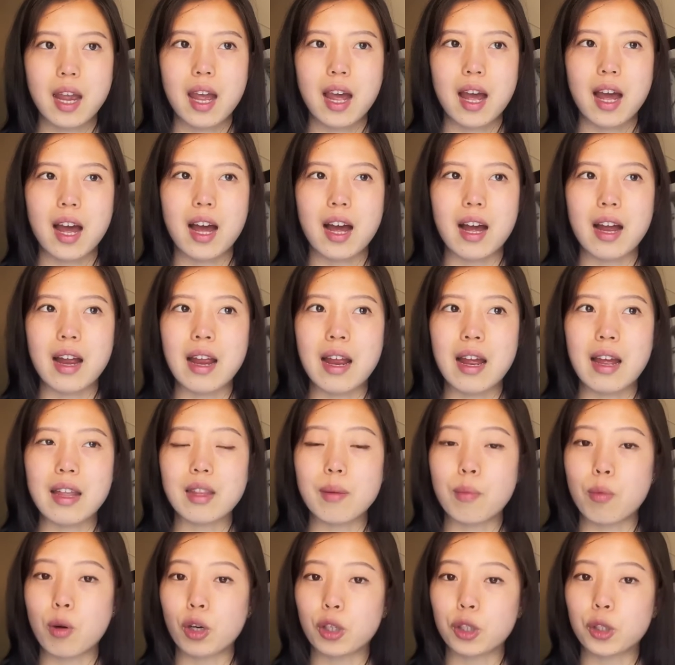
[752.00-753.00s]
uh, and the
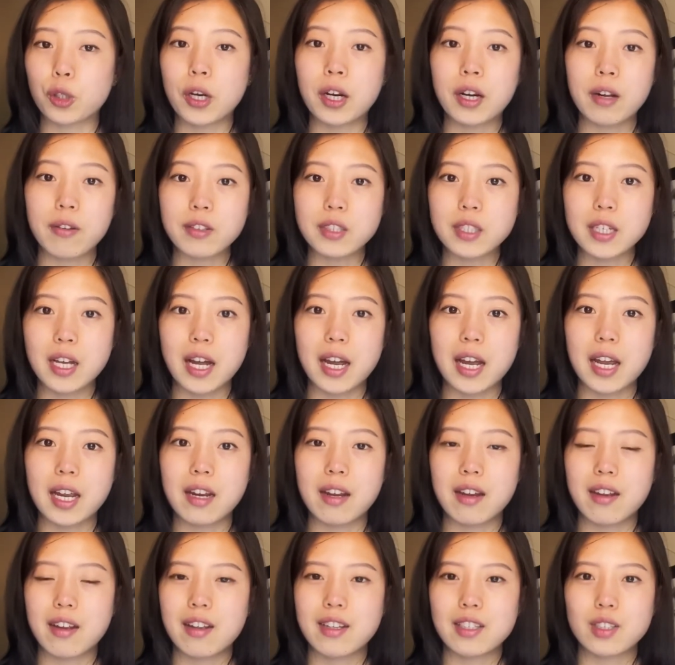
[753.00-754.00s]
more creative side,
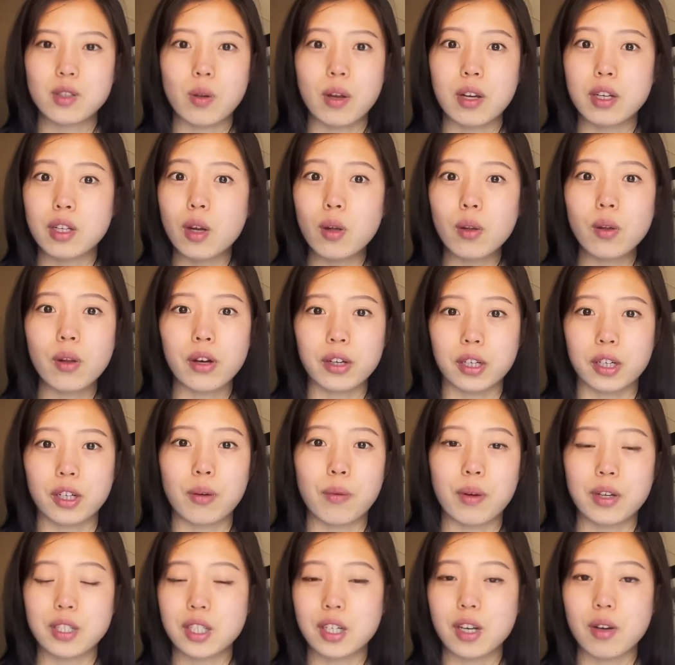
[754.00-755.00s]
so I no longer
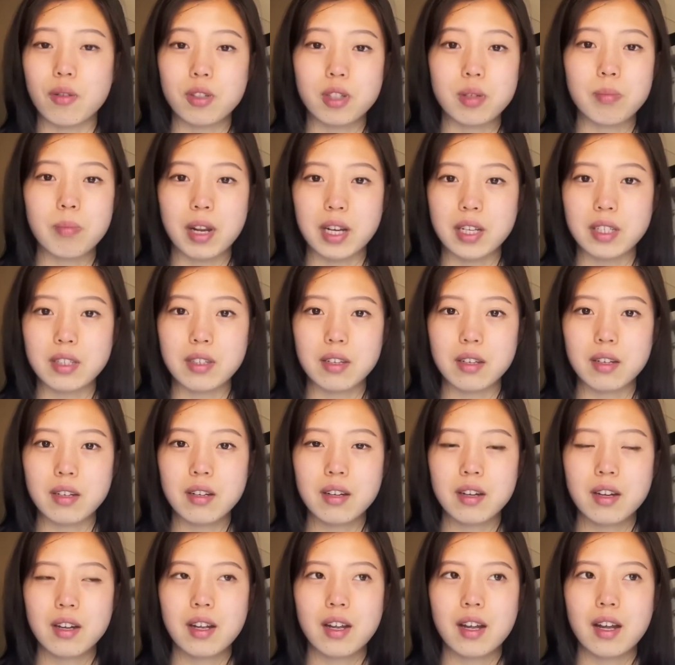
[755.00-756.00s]
want to go into medicine,
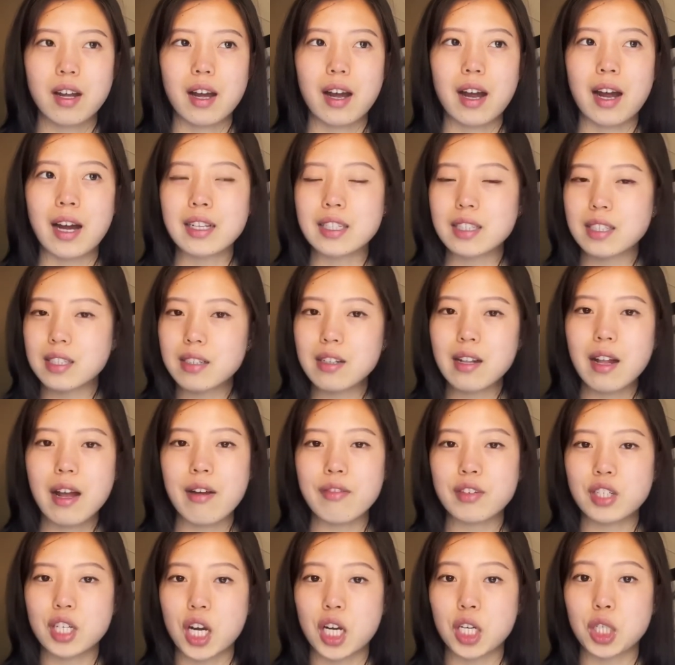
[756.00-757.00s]
I still have
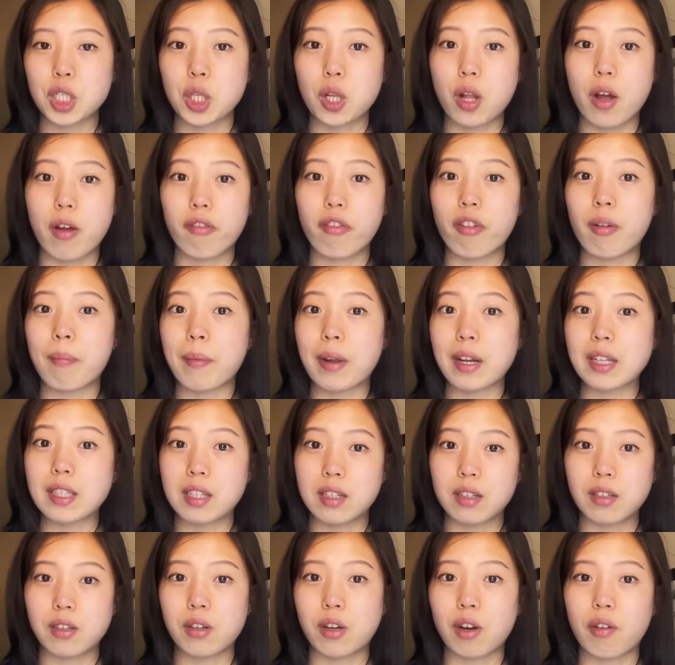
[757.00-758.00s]
changed a lot from my
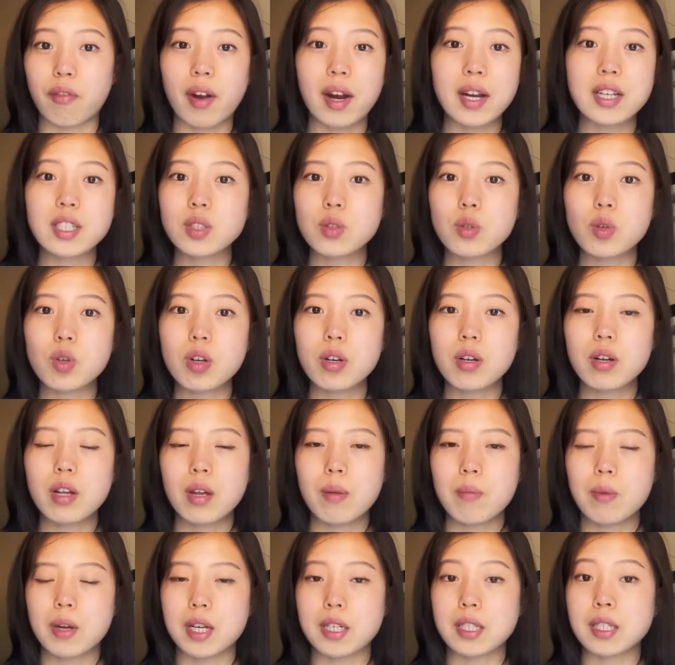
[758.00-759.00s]
senior year of high school
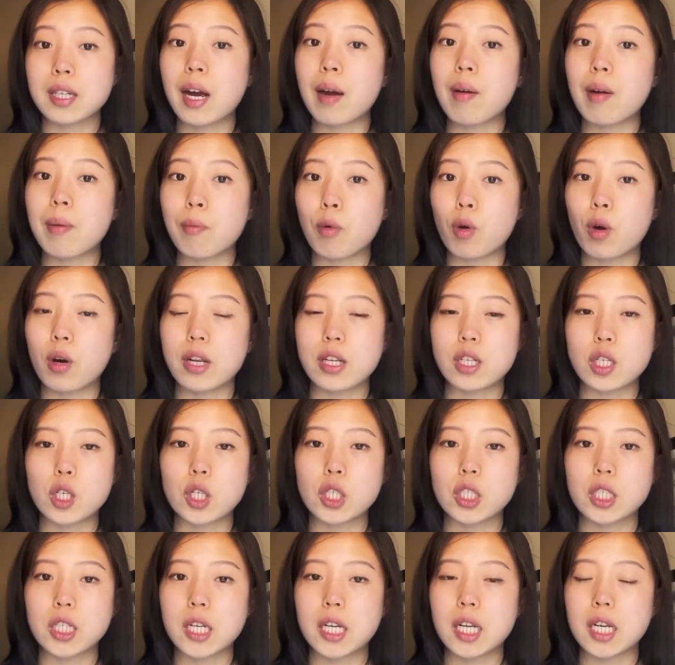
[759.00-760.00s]
because now I'm more
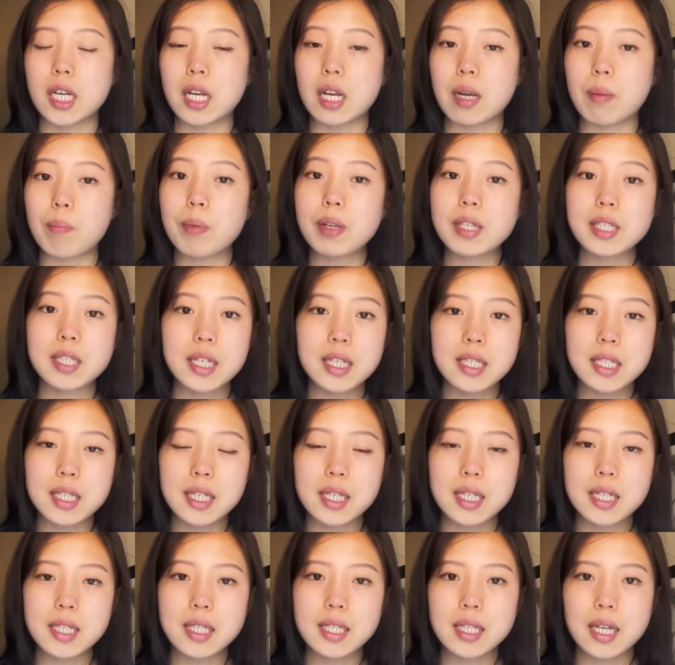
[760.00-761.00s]
interested in
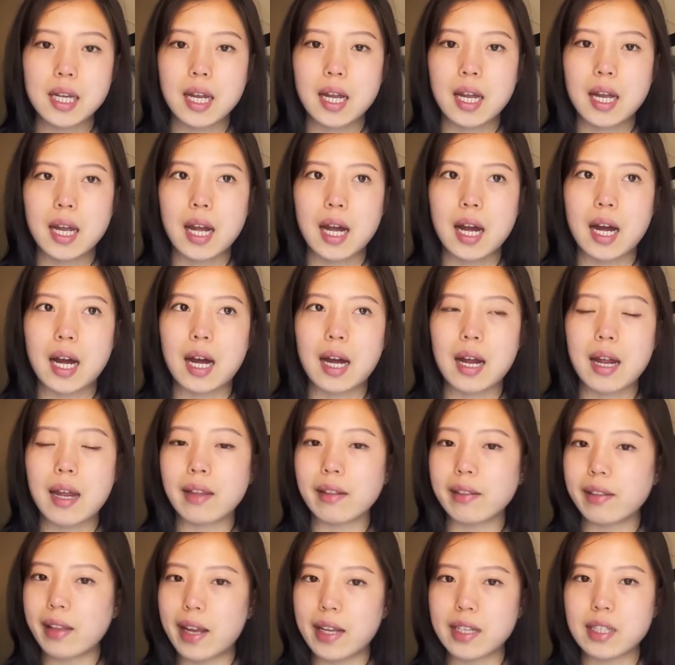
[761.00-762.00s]
businesses uh,
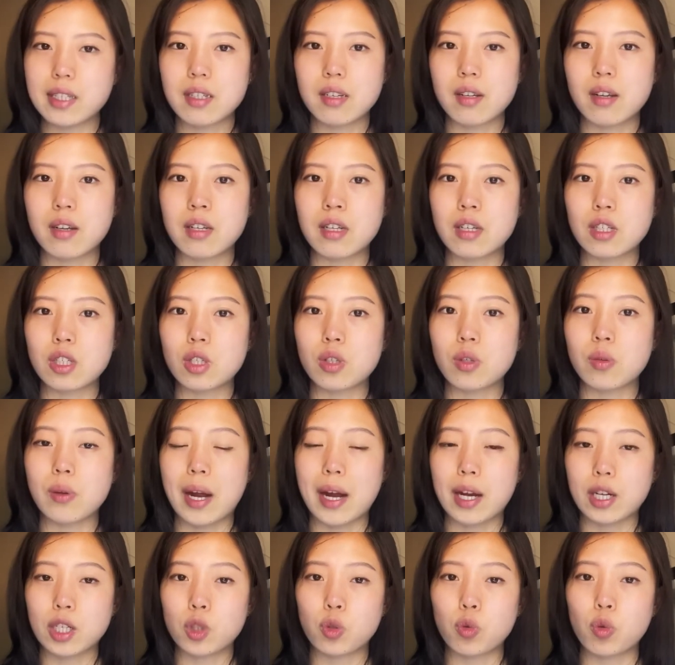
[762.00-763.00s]
and less into
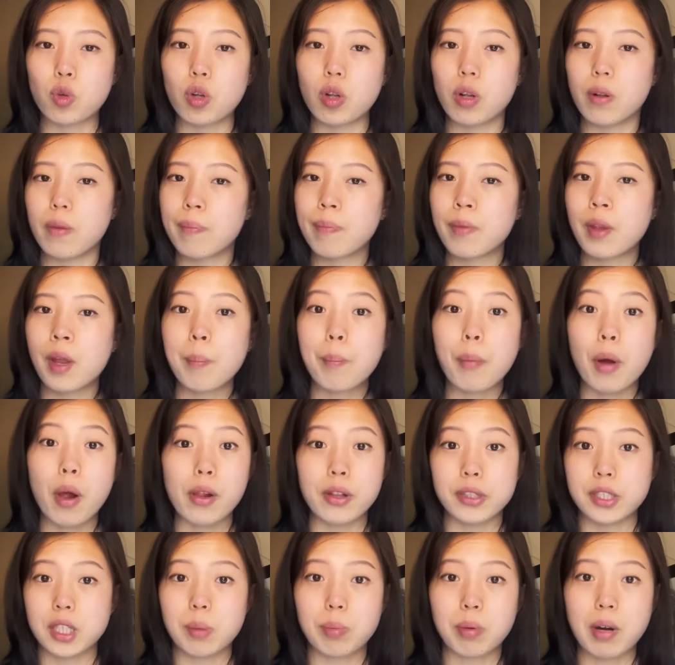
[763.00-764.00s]
actual
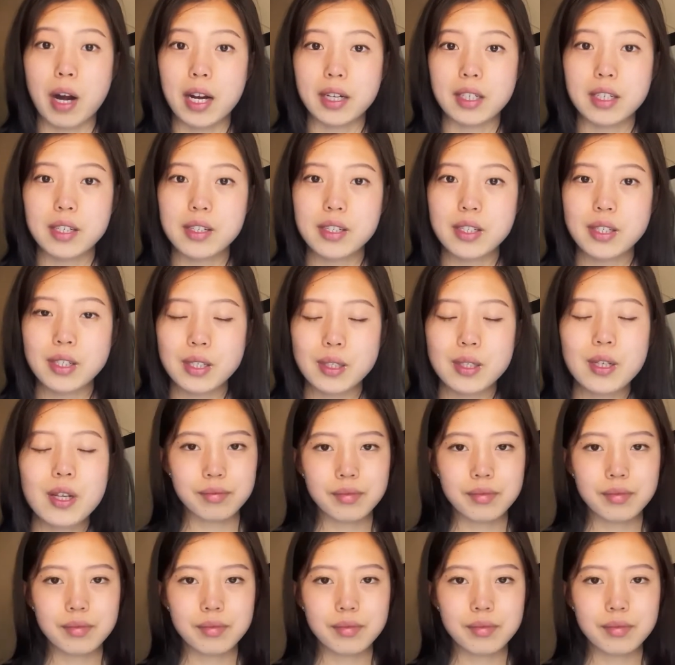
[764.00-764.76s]
policy practice.